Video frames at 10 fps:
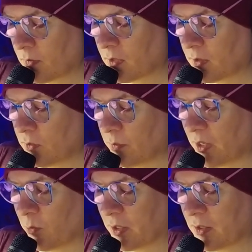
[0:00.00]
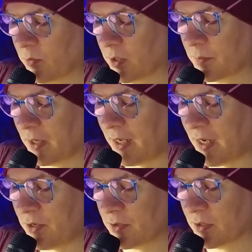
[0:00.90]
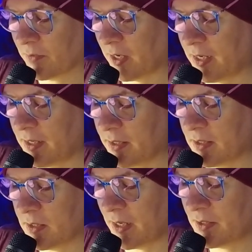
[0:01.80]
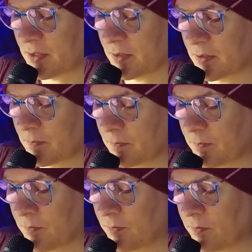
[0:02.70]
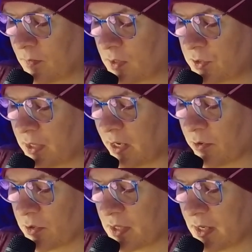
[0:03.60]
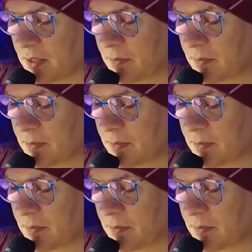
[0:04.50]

You may wonder what my hatred of Aida is based on, Shigeru said.